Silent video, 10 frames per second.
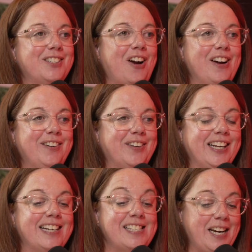John, and
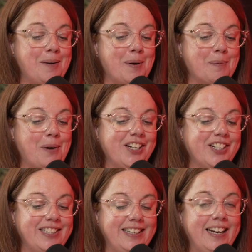really excited about the
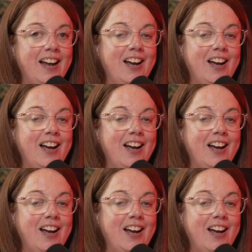project and